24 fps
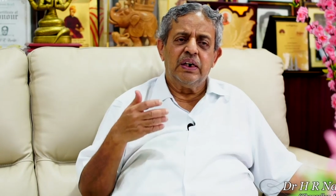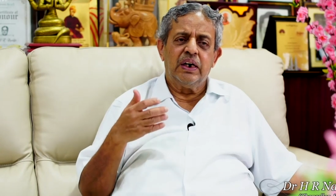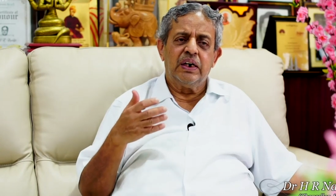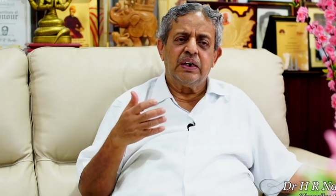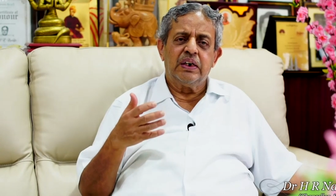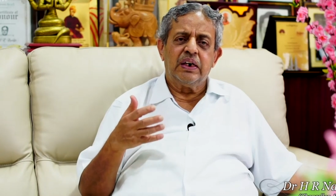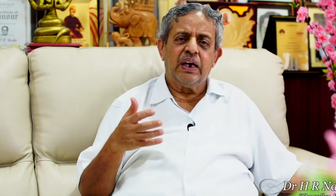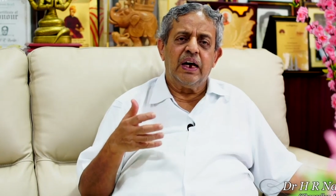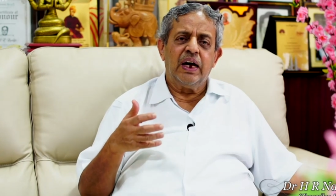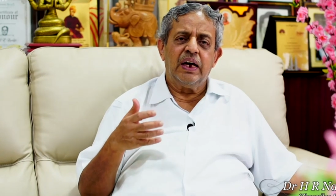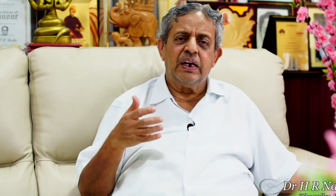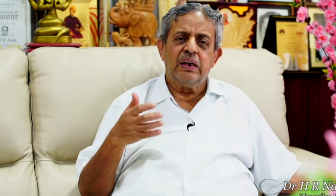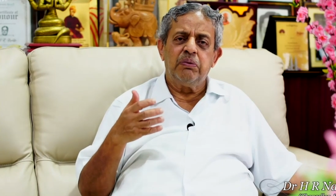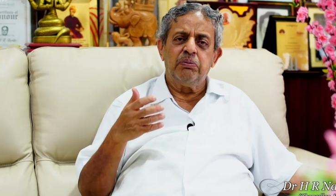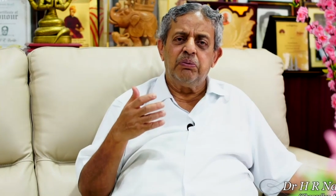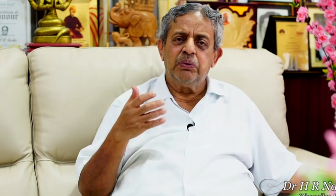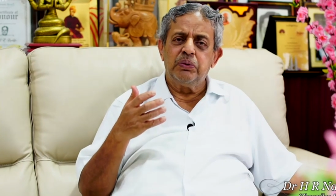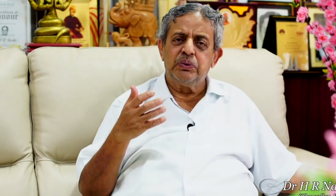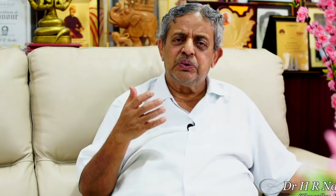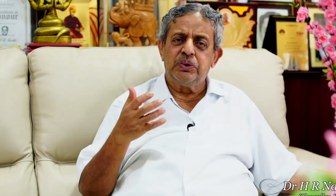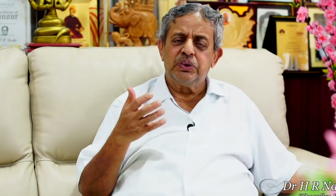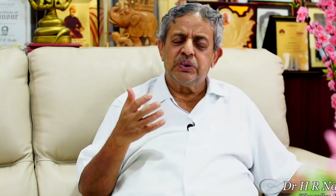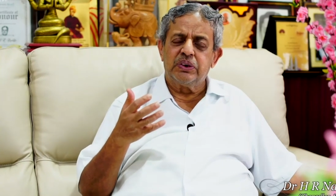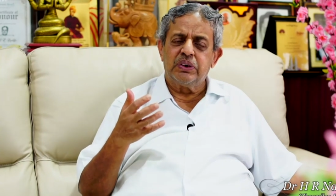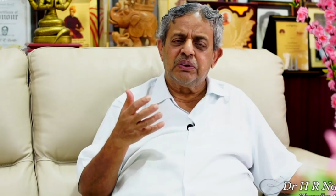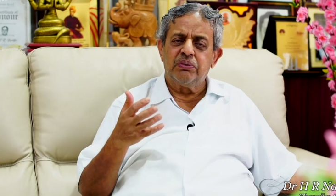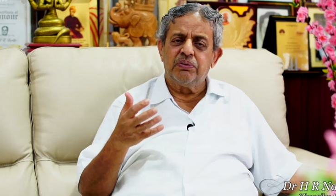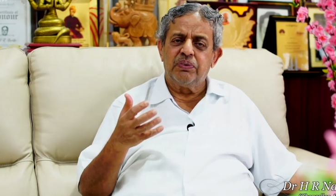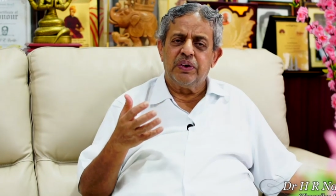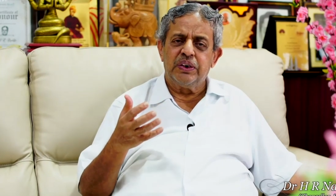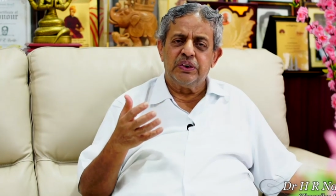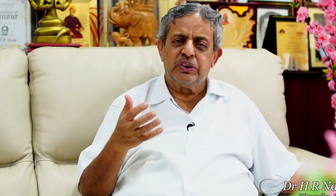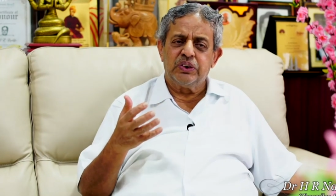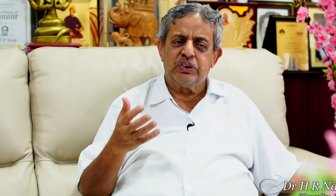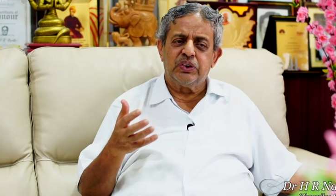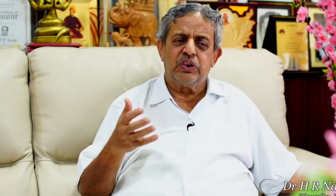entire immune
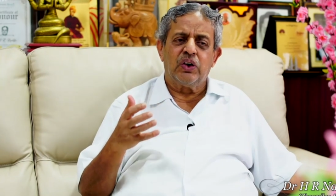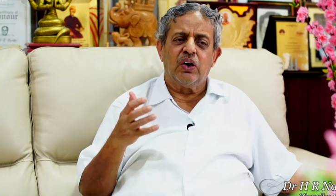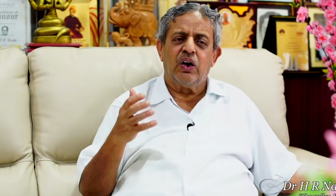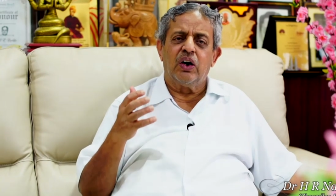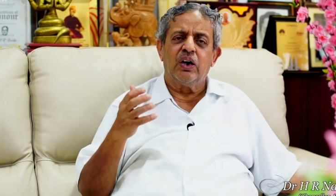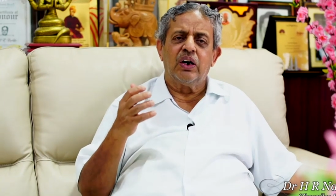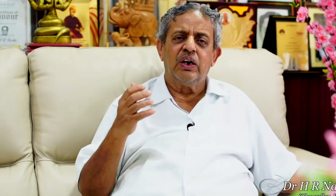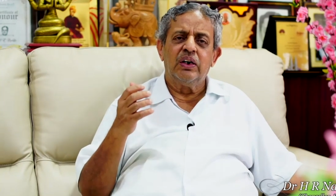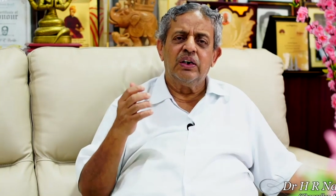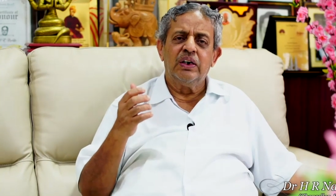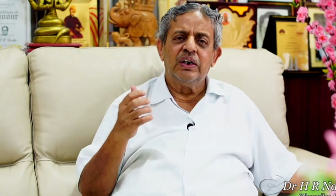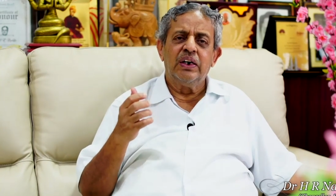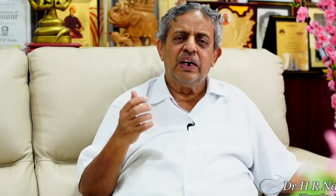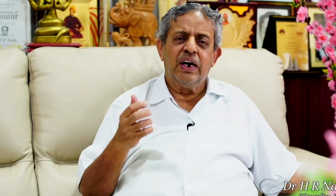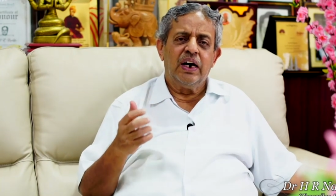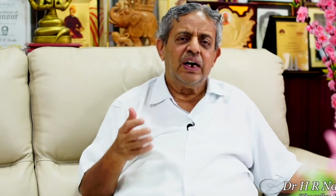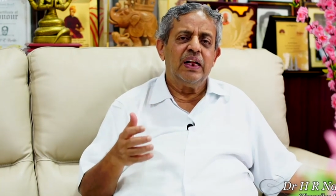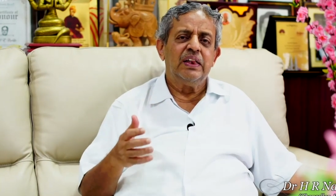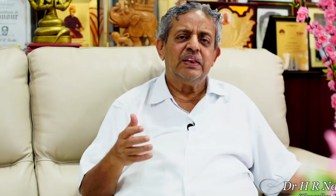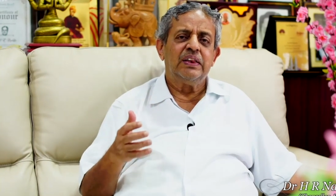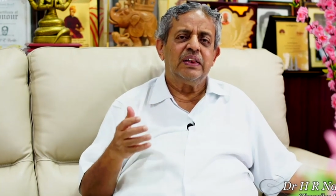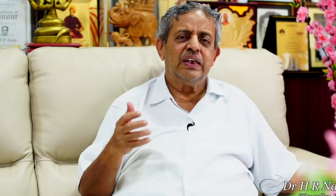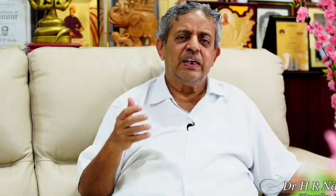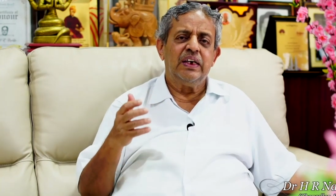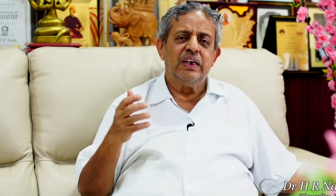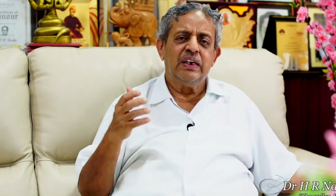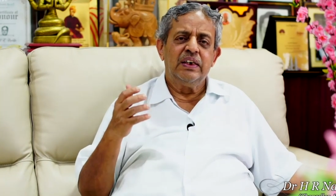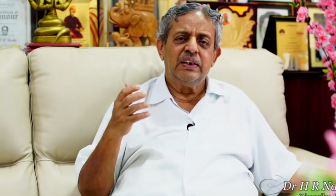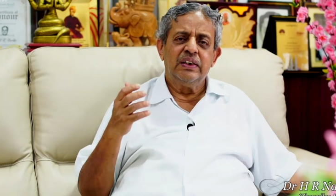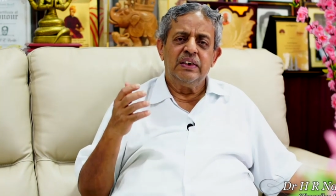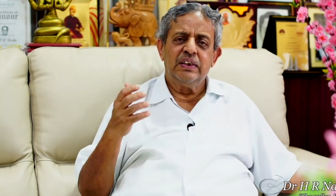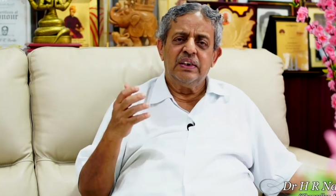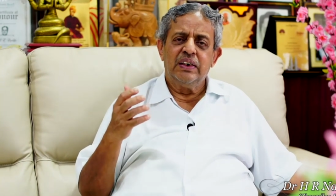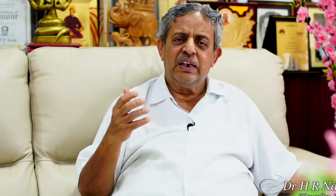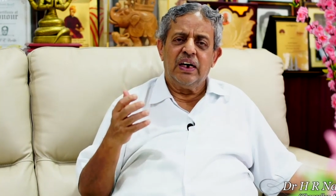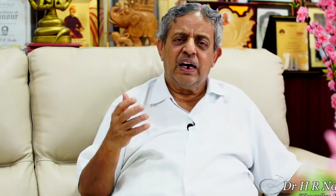system very strong, healthy
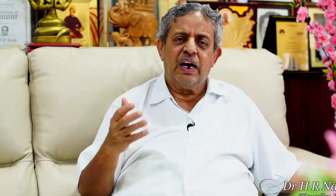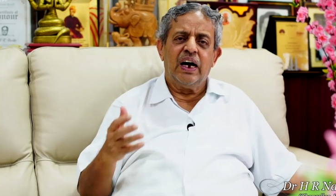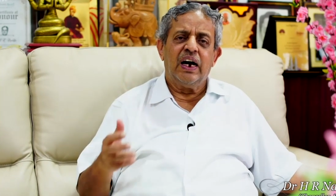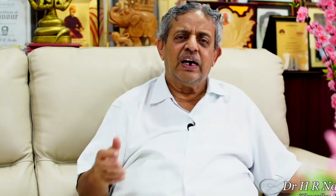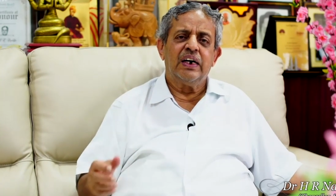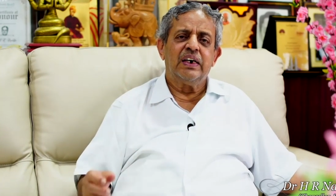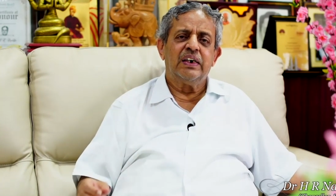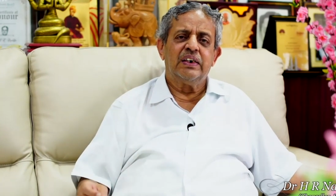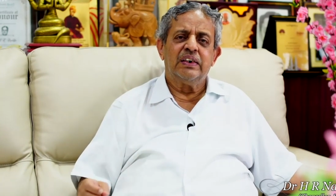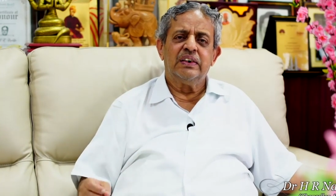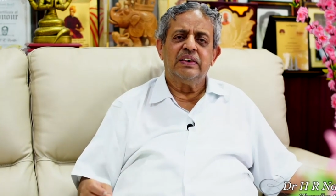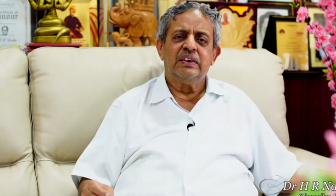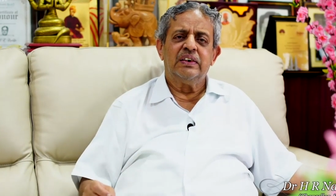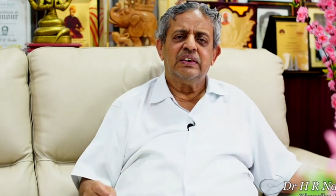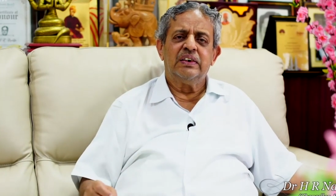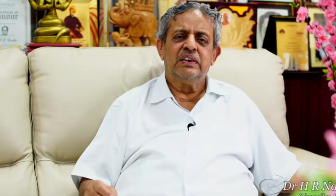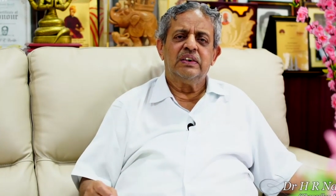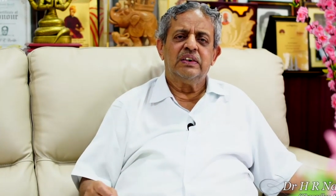and